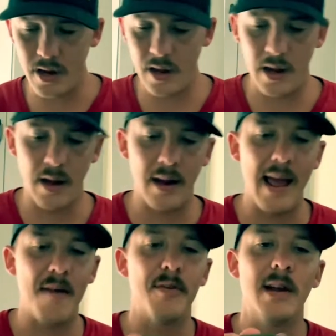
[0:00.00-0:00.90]
King
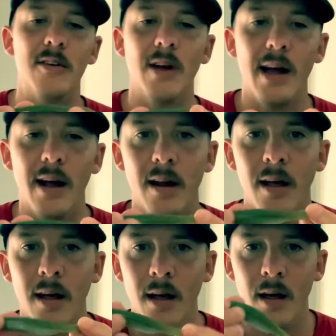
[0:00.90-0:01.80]
caffeine shad.
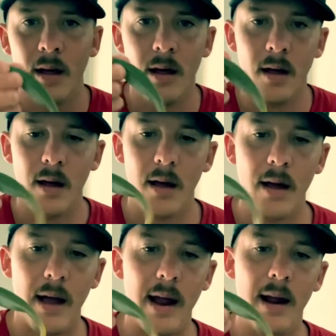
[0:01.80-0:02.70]

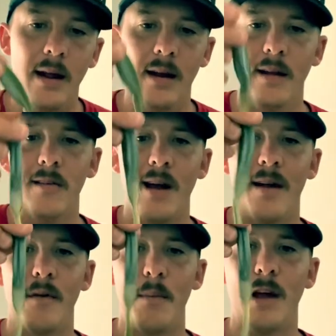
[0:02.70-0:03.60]
And it's kind of
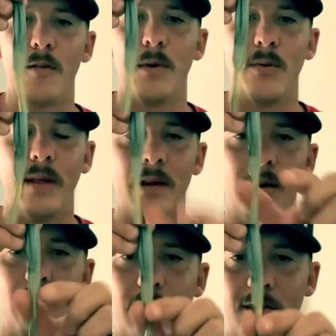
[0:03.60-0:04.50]
a mix between the two.
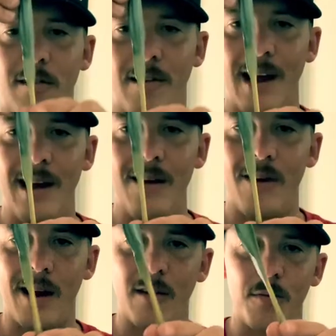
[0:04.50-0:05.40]
It's skinny
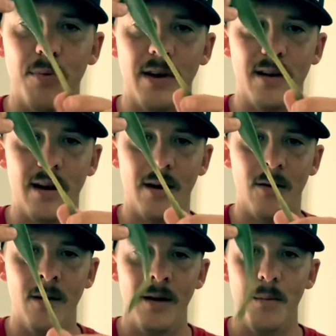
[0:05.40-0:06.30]
like a split
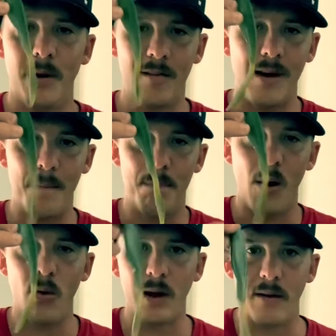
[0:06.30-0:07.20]
tail, but it's not
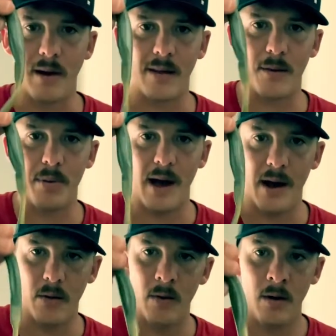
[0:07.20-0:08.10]
bulky like the
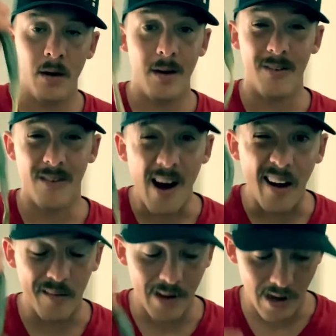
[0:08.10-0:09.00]
paddle. A lot
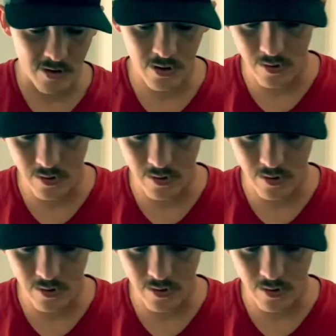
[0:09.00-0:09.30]
of action on